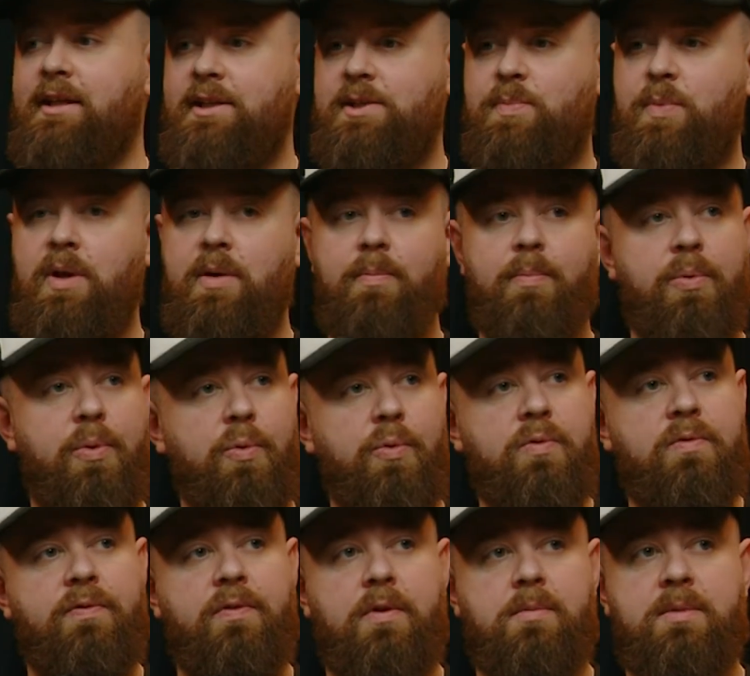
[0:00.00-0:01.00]
is being
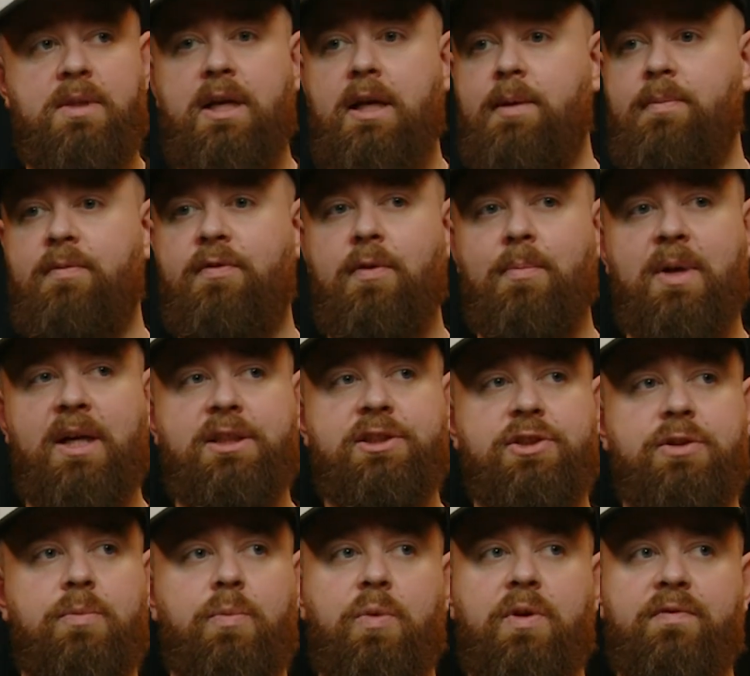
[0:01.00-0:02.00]
pulled from and that
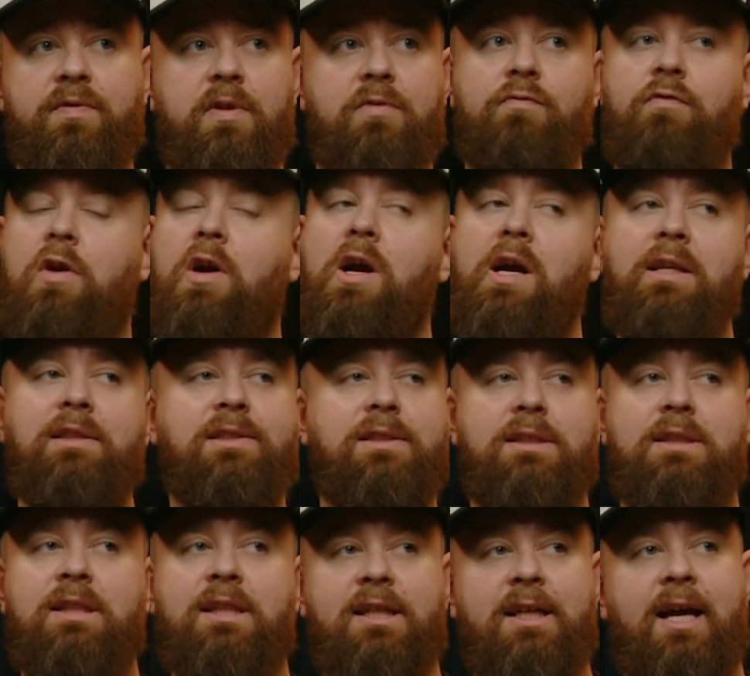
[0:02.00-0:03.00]
information, with the rise
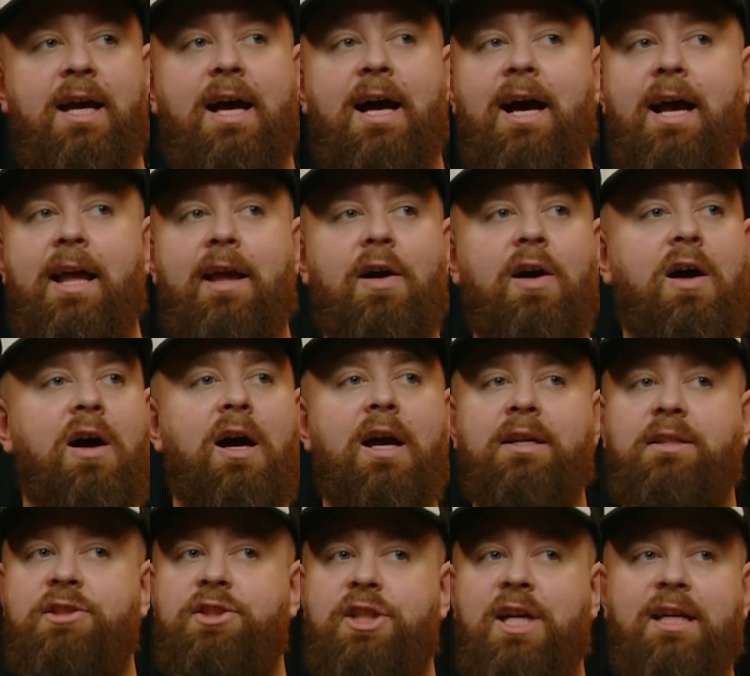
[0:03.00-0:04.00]
in AI
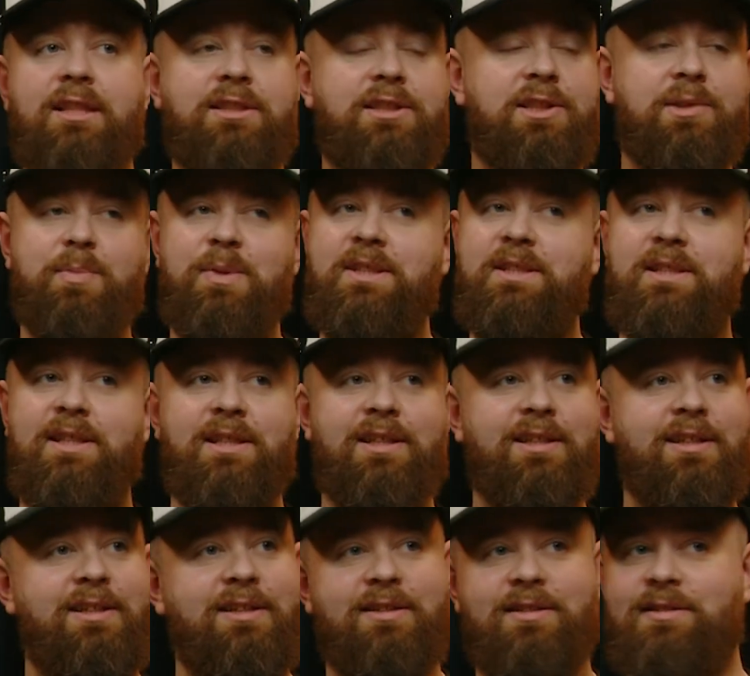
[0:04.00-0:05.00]
and
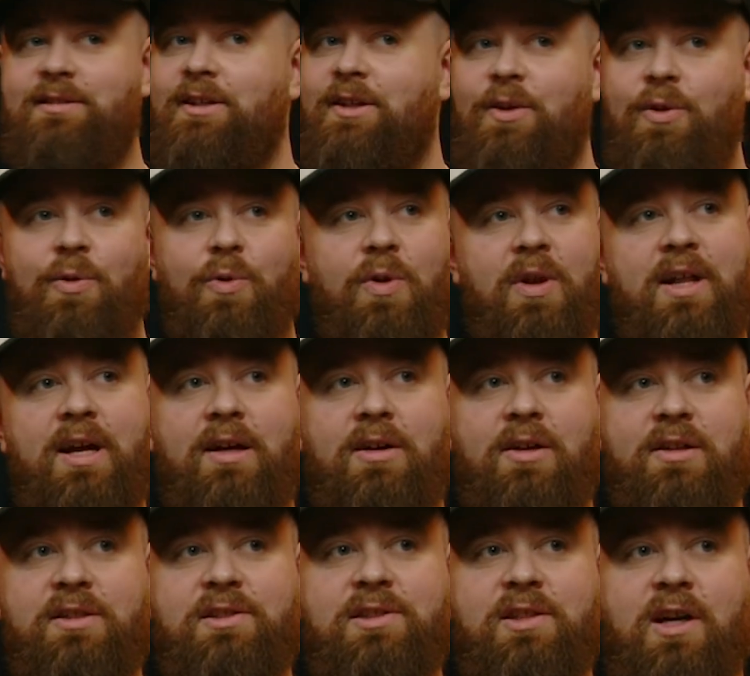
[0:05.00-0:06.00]
ChatGPT and all of that
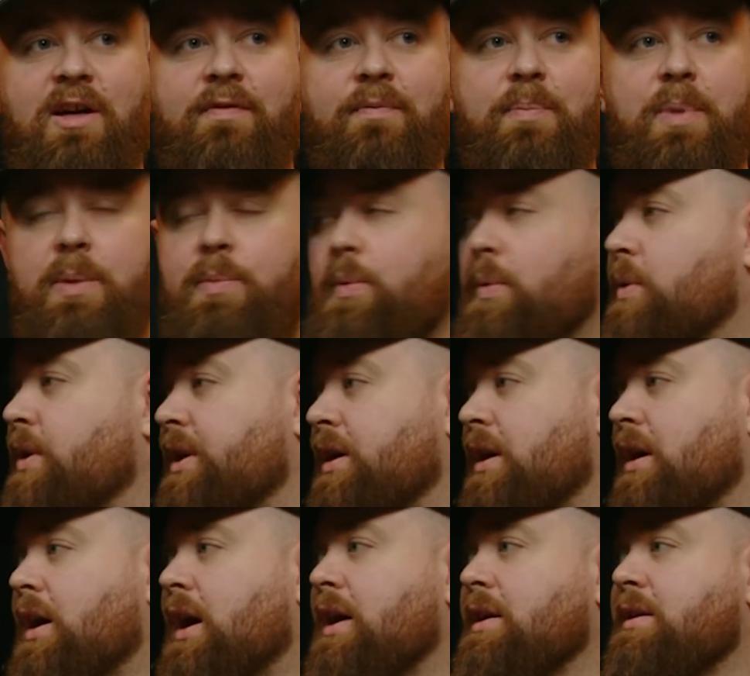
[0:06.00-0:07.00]
kind of stuff, people want to
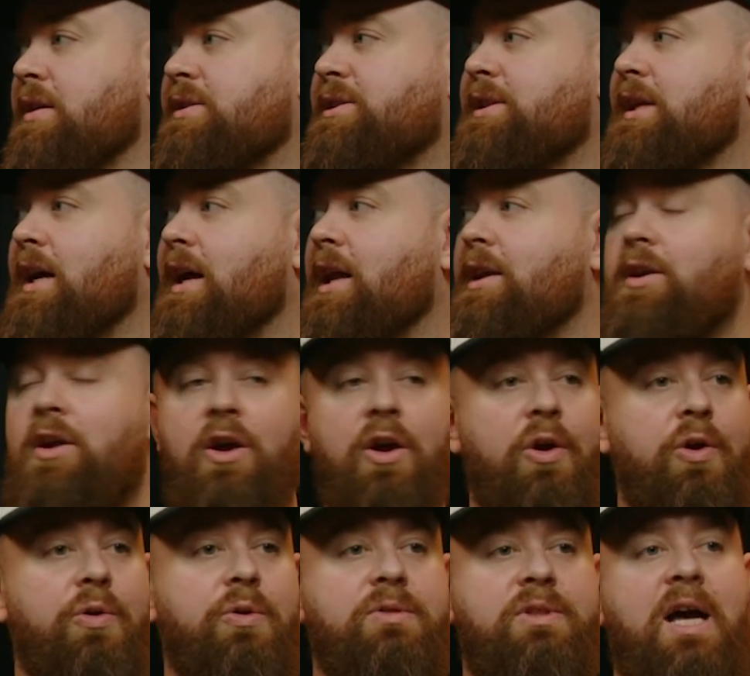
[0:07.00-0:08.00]
understand
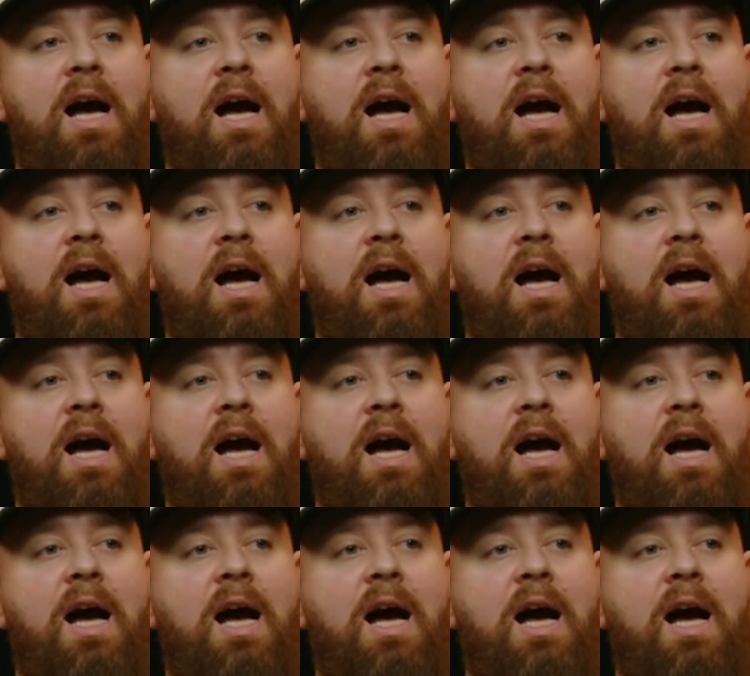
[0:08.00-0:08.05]
who's